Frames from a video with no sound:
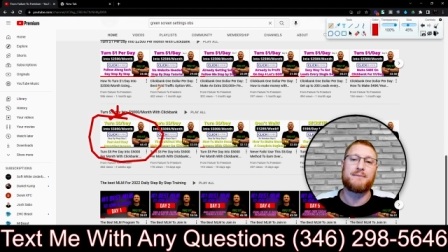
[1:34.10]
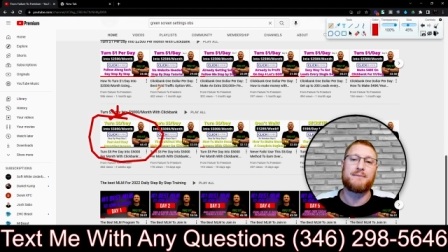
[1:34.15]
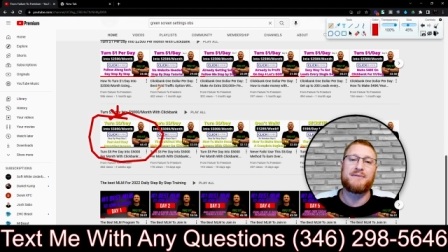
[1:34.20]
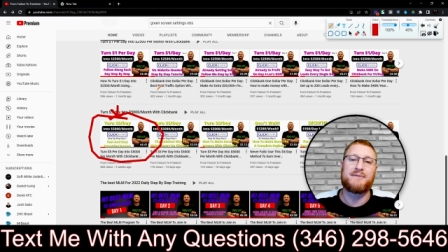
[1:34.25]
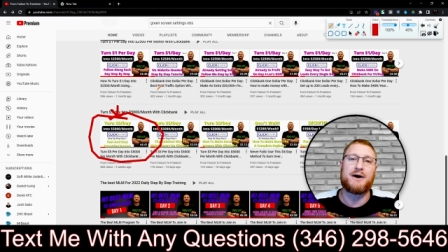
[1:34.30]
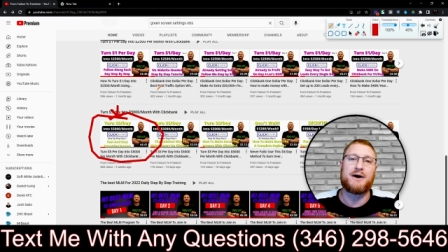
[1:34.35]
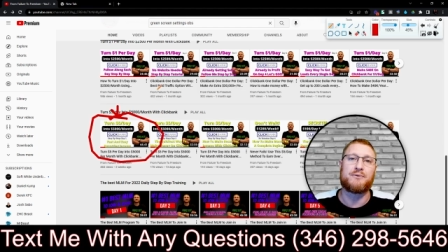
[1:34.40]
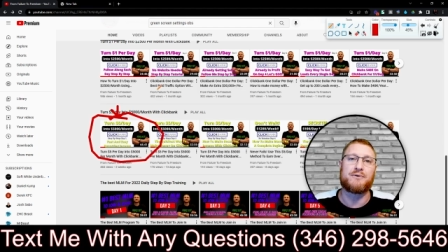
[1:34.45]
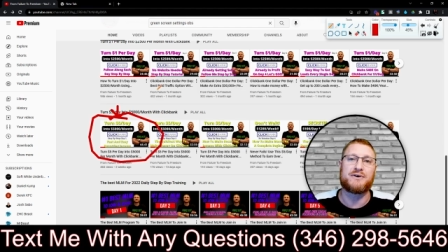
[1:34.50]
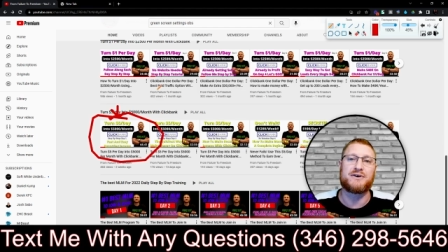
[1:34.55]

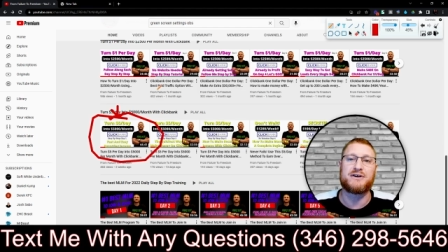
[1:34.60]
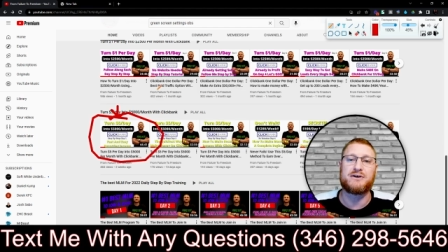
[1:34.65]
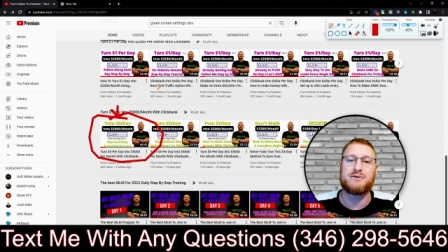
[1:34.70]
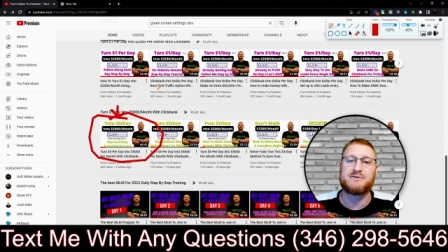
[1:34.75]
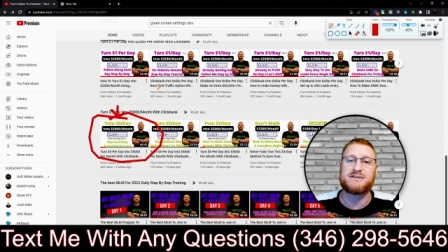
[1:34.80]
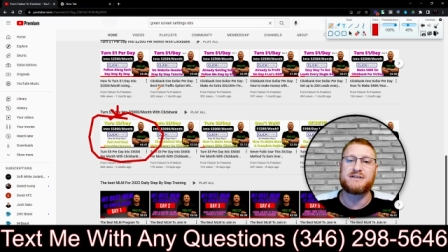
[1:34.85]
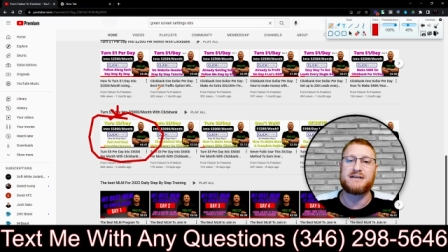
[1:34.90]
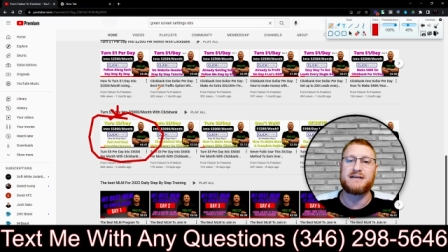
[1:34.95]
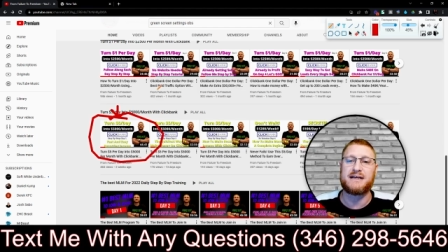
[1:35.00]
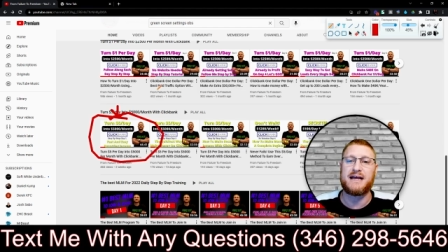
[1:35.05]
that we're
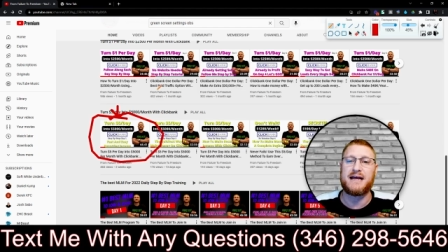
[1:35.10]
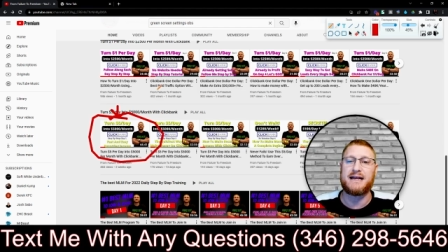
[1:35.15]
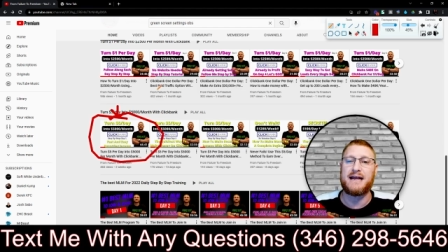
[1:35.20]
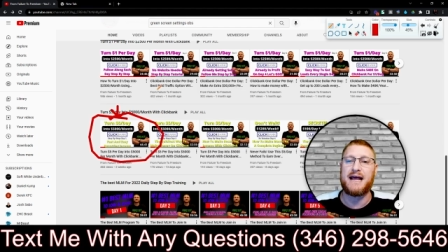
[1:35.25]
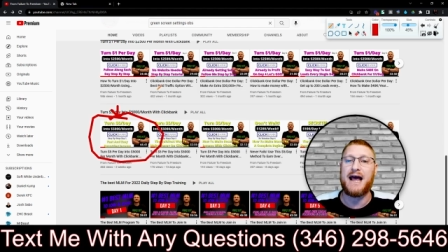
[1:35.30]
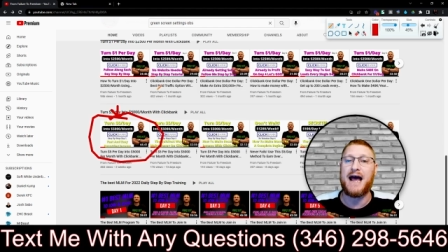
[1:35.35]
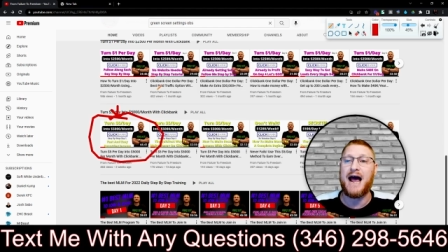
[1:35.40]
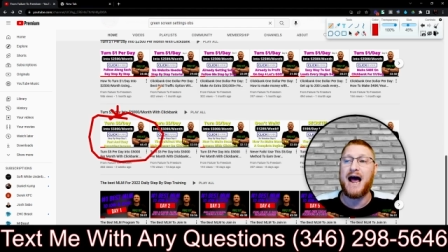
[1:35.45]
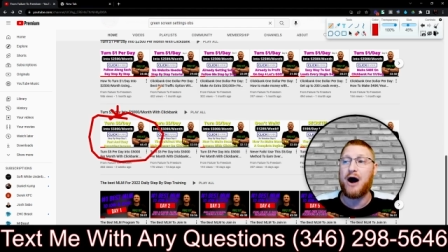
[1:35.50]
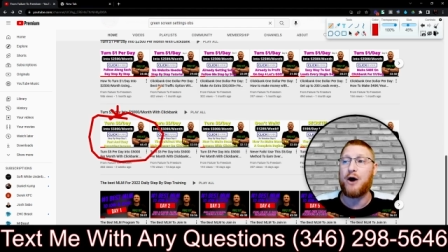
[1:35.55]
using and
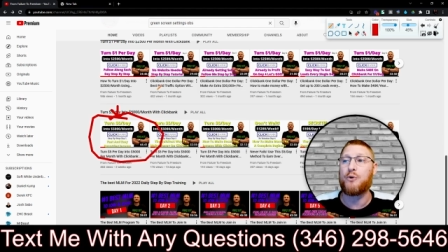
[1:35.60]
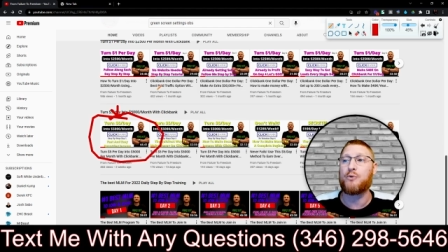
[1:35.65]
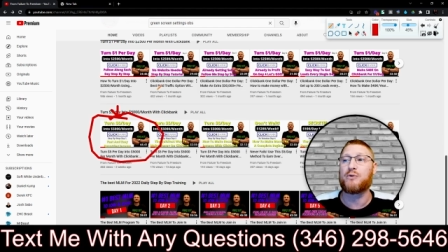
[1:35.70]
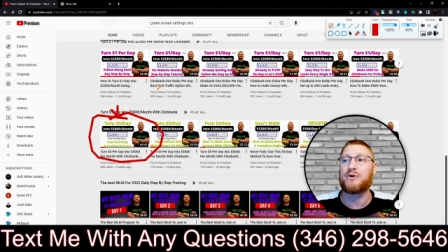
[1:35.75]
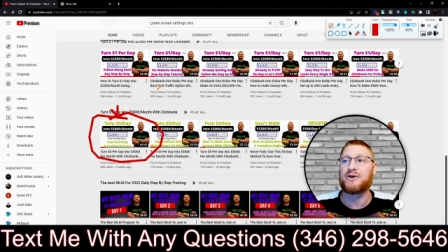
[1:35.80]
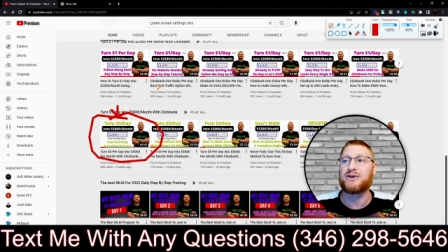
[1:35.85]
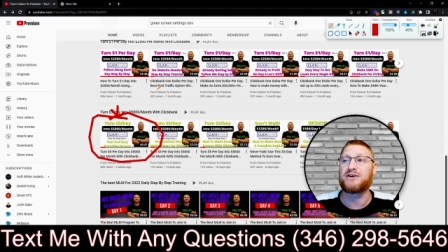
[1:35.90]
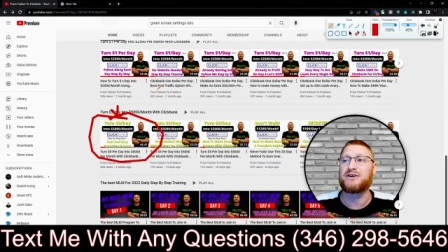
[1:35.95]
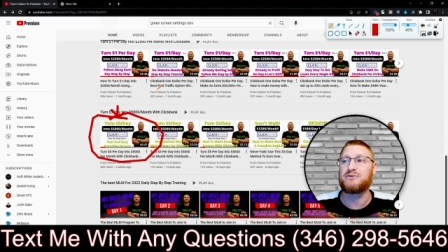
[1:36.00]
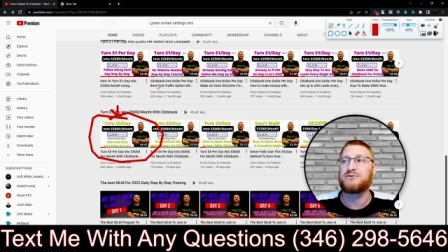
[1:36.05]
how we're
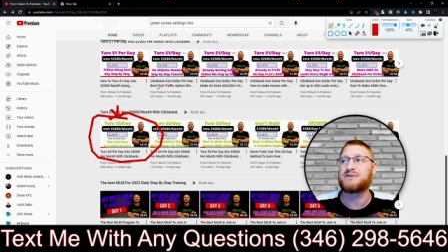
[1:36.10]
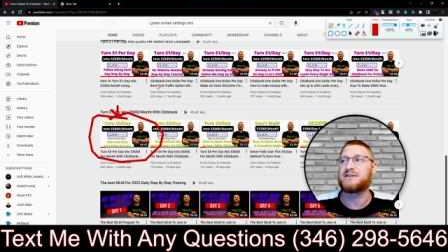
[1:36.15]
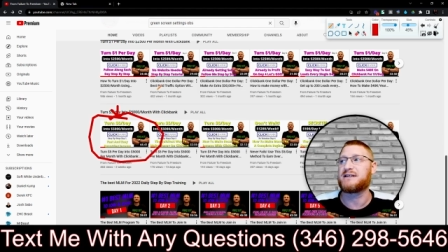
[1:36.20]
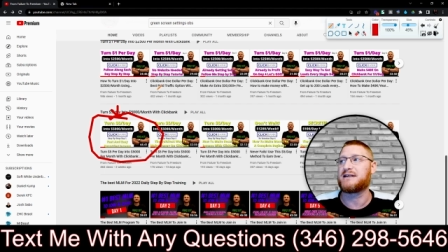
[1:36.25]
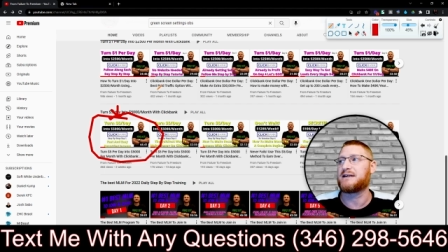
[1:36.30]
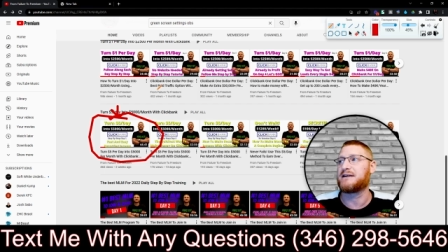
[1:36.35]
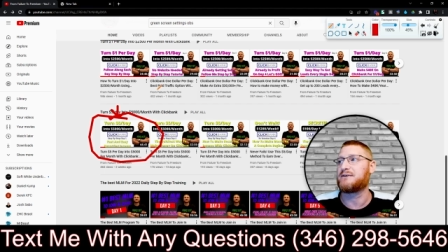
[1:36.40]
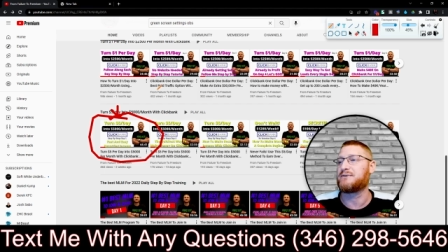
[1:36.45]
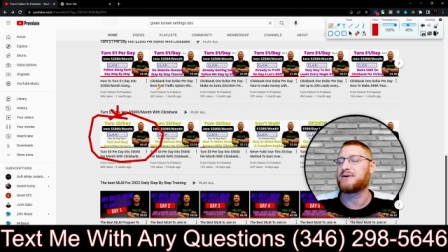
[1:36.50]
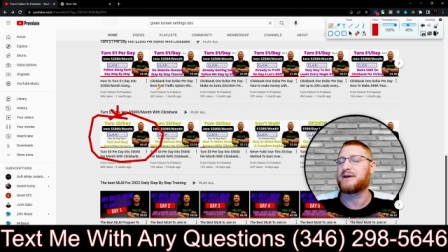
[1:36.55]
using
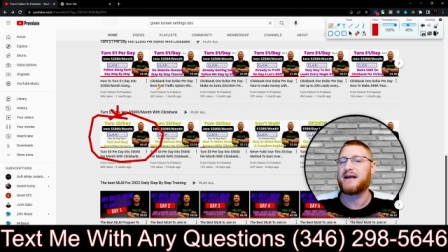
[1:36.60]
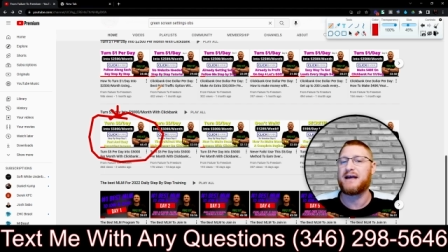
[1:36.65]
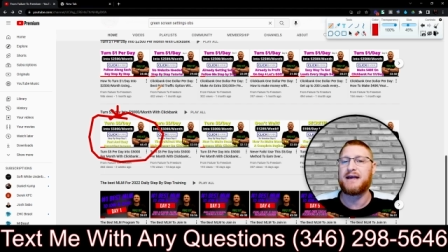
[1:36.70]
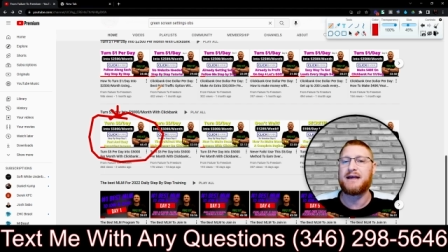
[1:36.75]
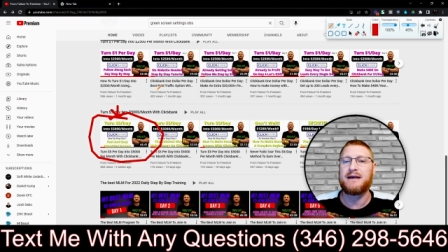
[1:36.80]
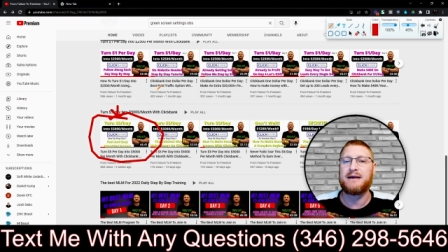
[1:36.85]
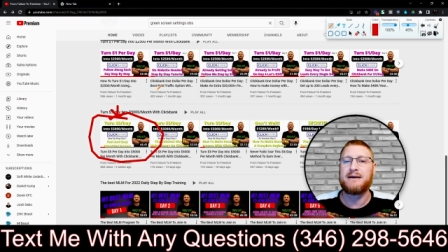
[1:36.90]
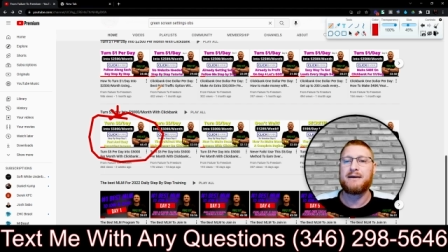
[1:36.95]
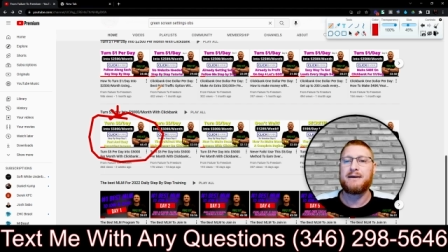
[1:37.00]
it, okay?